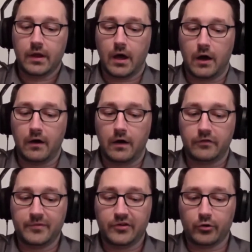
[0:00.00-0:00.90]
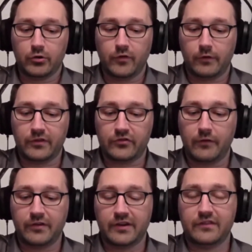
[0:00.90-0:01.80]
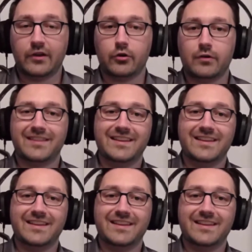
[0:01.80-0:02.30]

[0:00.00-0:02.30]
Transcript: of the material involved is often considered